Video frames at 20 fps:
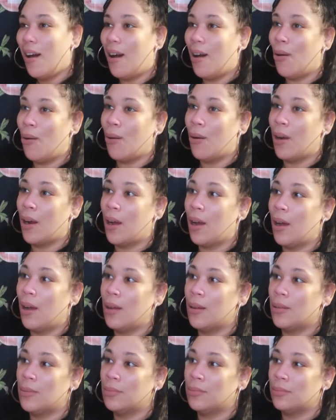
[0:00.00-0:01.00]
or
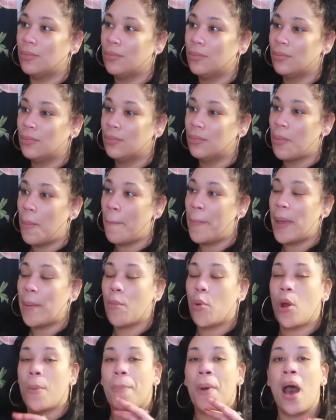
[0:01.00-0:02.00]
um, be
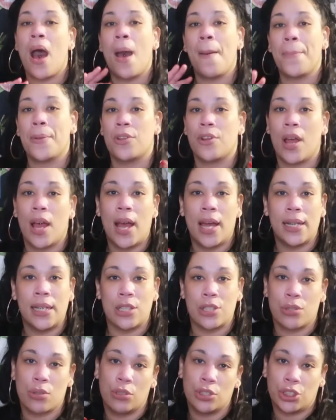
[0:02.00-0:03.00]
more popular on the
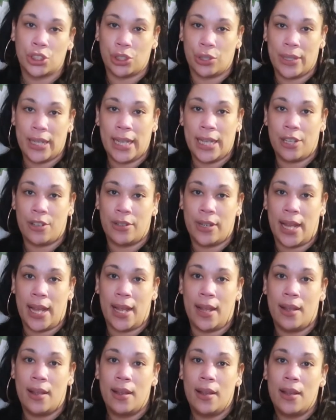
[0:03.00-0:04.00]
social
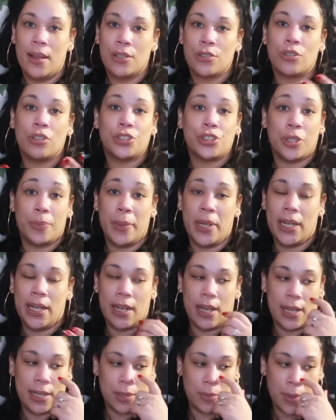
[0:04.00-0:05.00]
internet, social
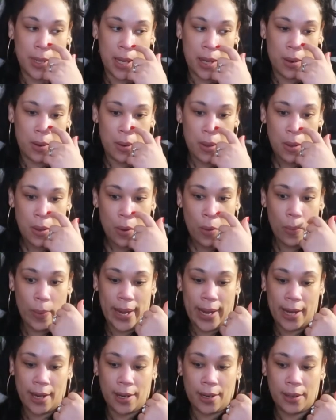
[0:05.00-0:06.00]
media as well,
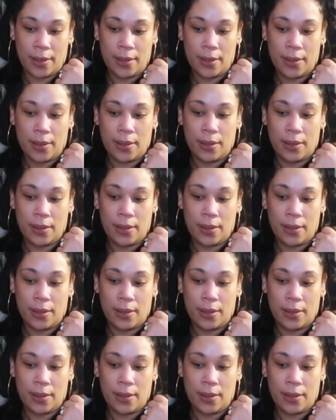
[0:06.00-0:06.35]
where